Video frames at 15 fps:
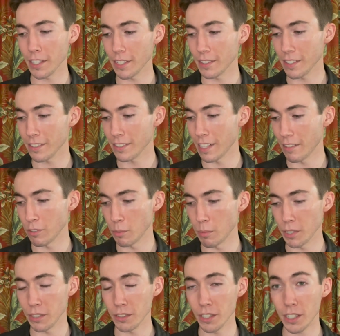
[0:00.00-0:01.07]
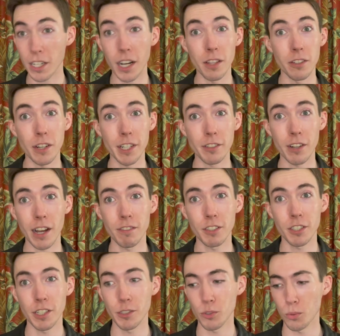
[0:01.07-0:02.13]
and that's never been a color I
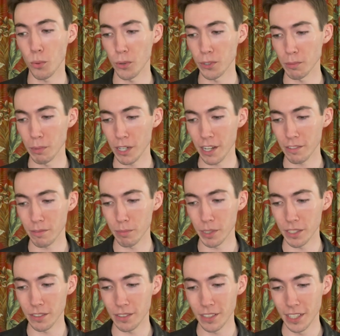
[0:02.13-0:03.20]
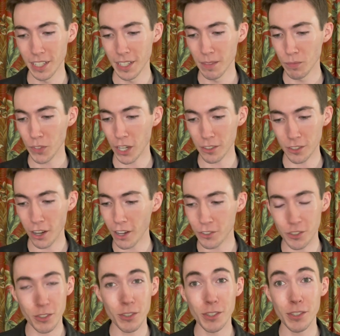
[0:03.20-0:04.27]
gravitate toward, but I've been unconsciously